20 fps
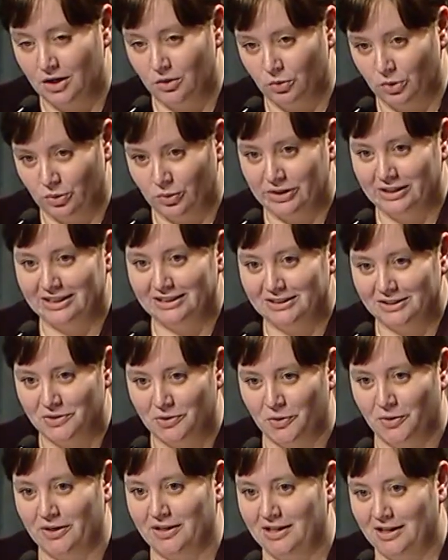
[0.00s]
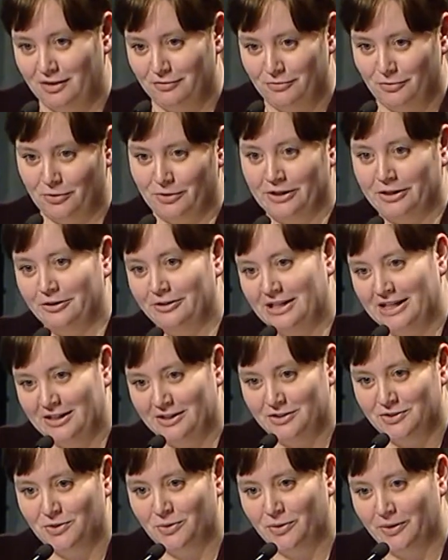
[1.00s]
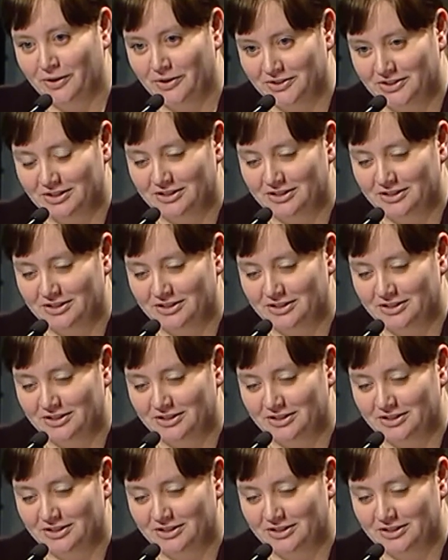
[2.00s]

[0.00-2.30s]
We're willing to coordinate 400 editorials